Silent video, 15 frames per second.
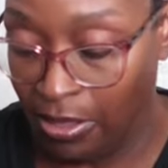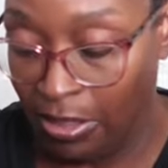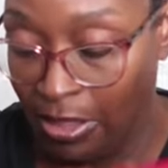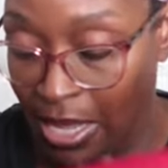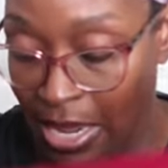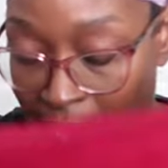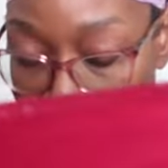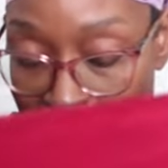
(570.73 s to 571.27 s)

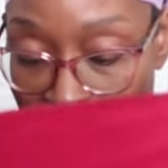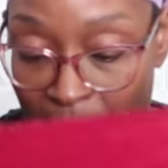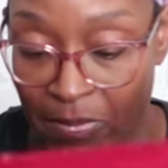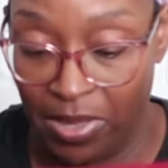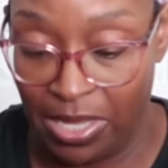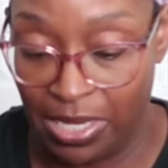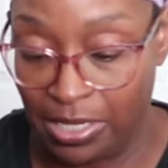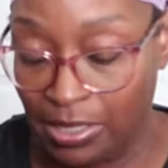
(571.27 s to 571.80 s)
that
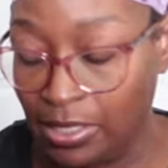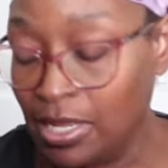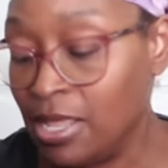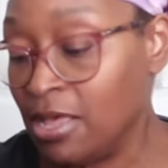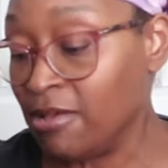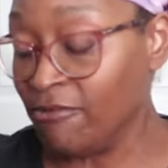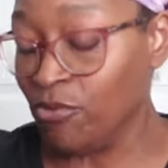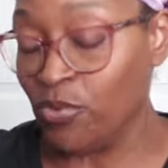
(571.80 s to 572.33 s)
I'm in
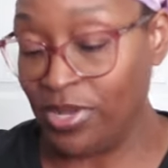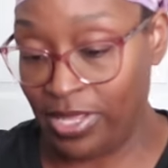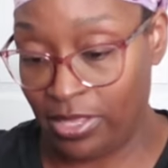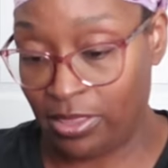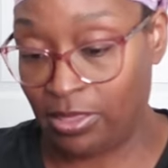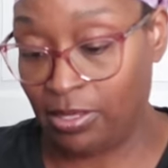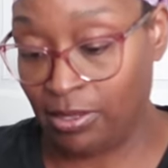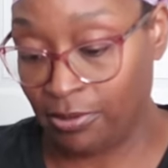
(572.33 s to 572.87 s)
love with